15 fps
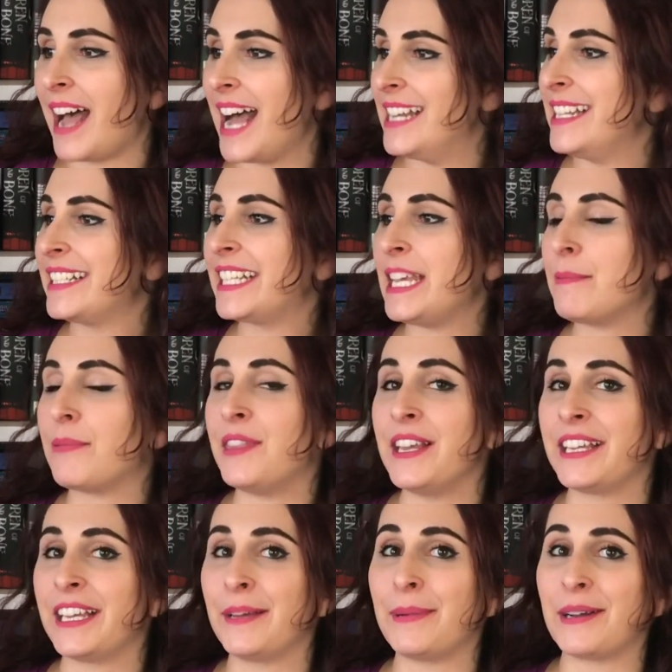I just keep
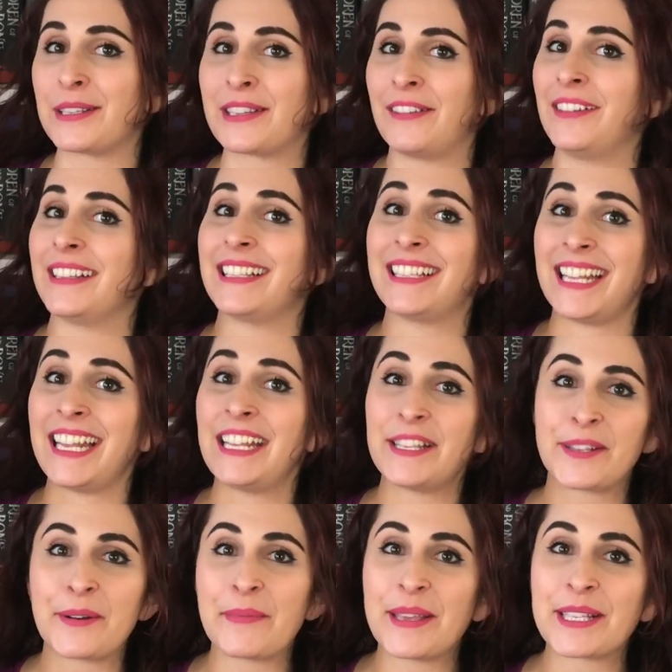thinking about certain
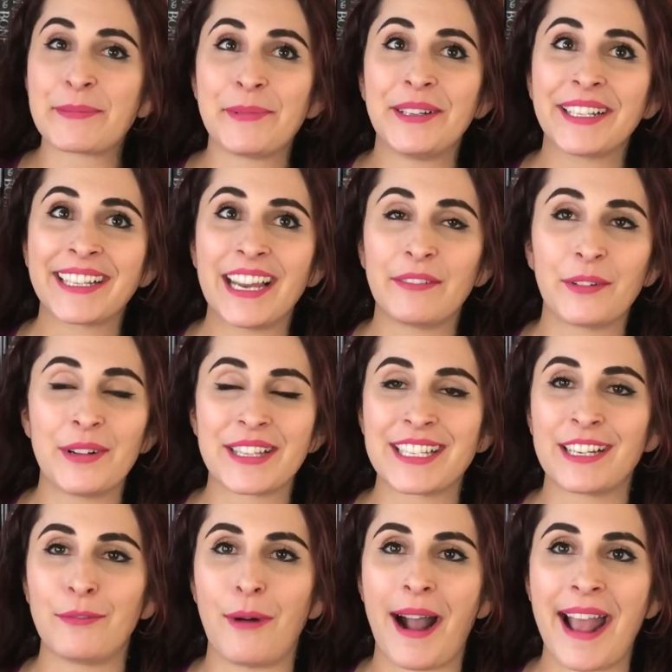scenes from this book every once
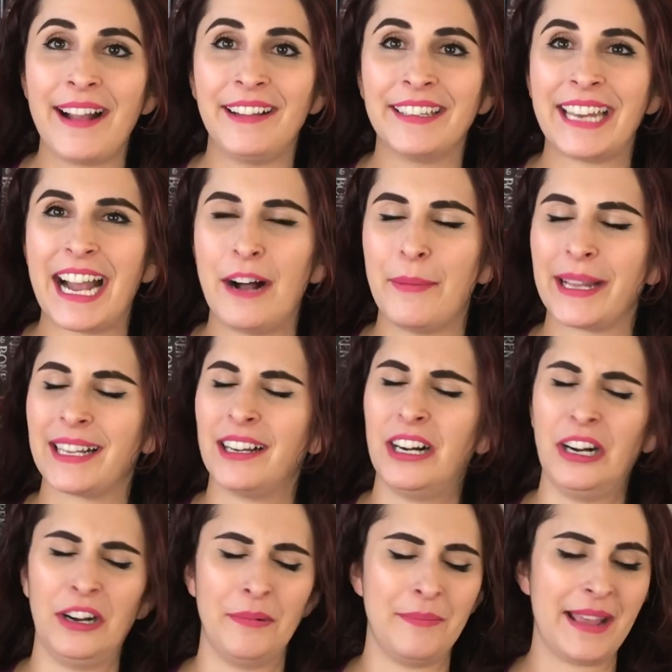in a while and how like,
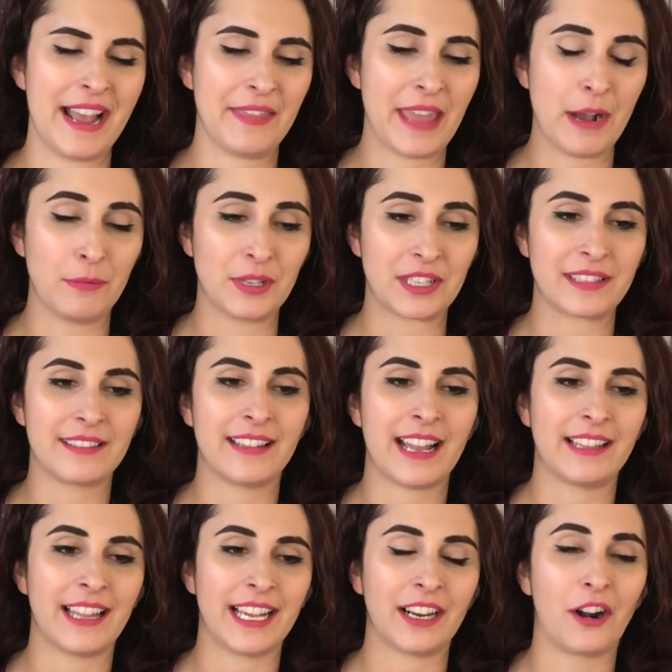oh man, that was,
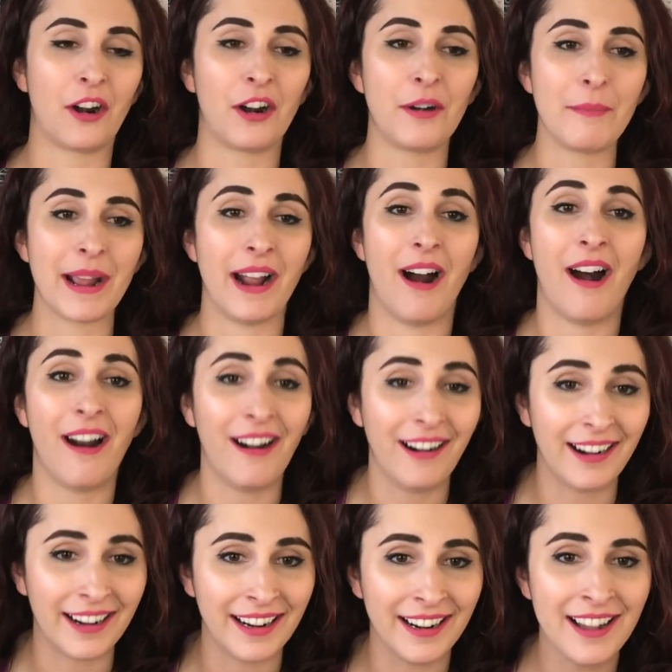that like hurt my
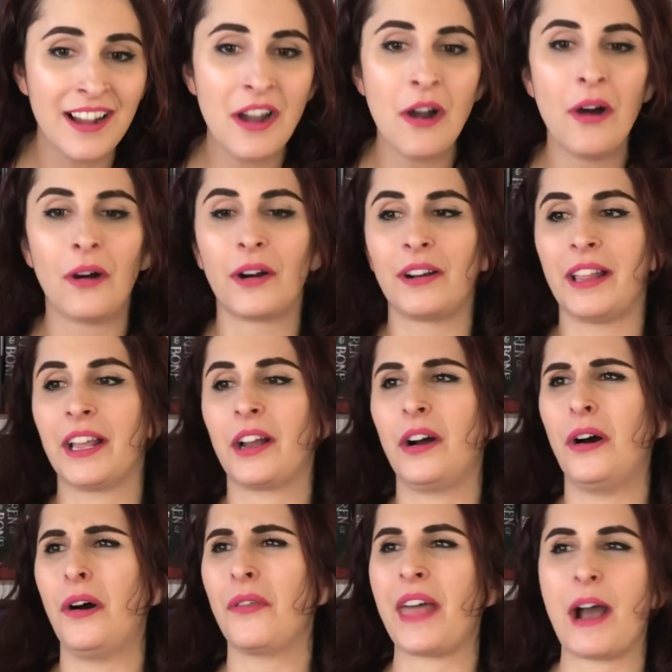heart or like,
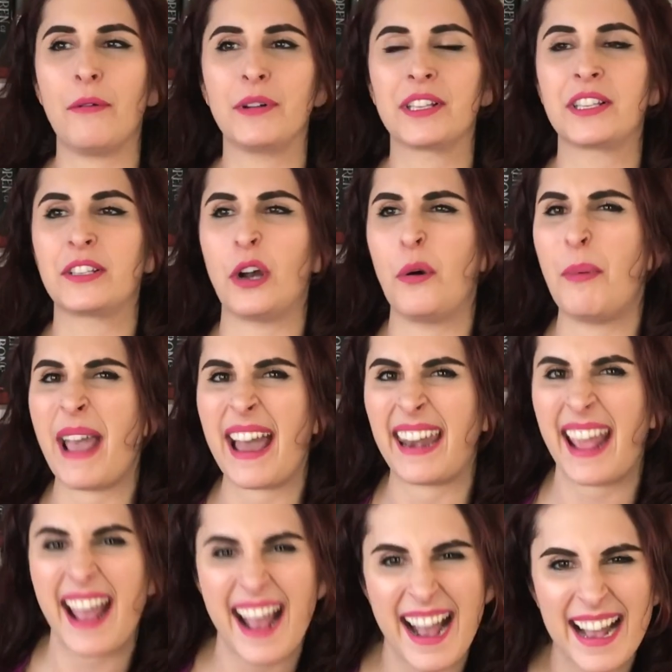oh, that was so
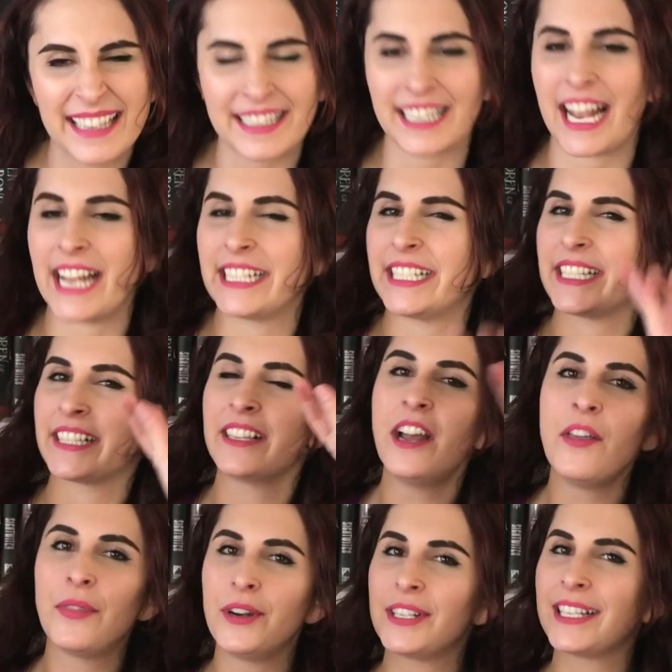badass. Like I just,
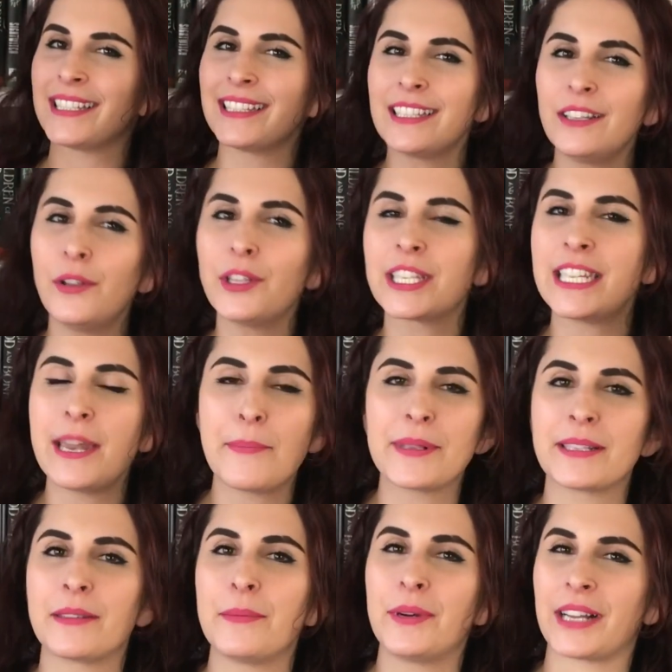there's these little
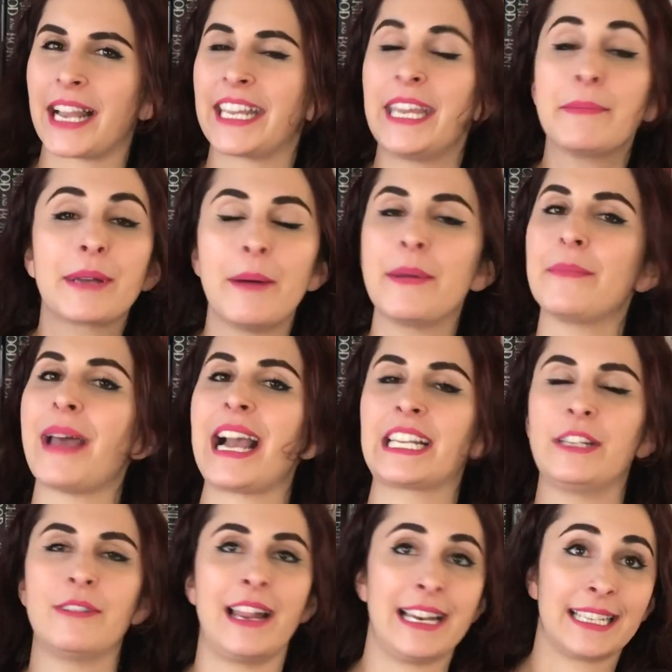snippets of the book I keep coming
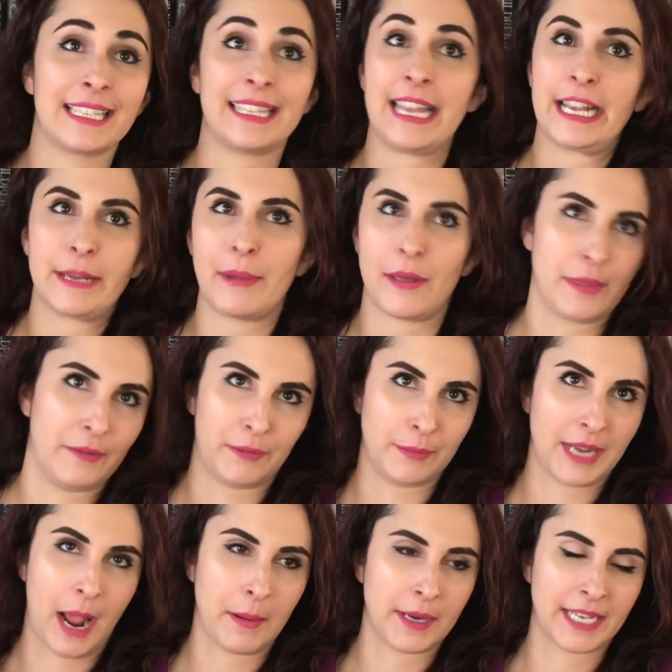back to and I just think about them from
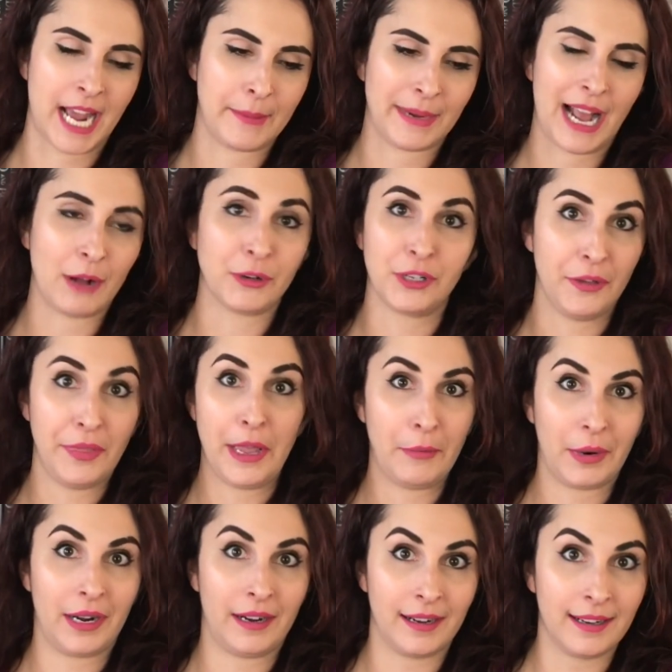time to time and how good they
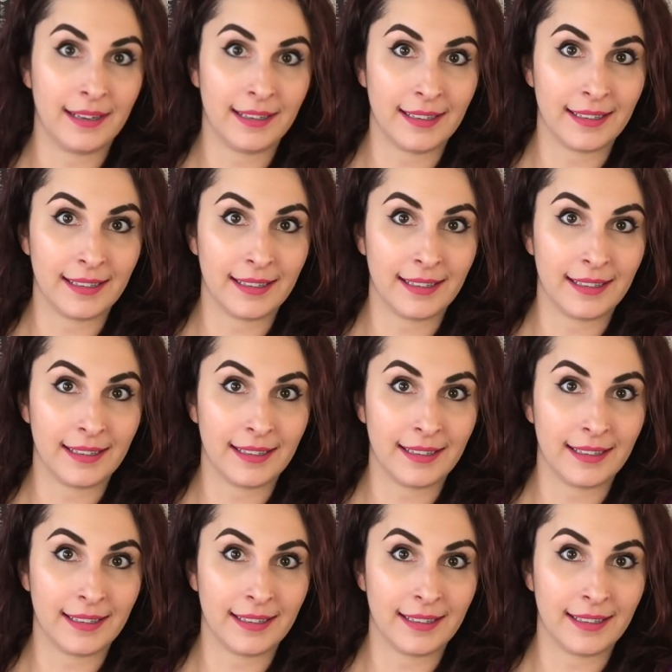were.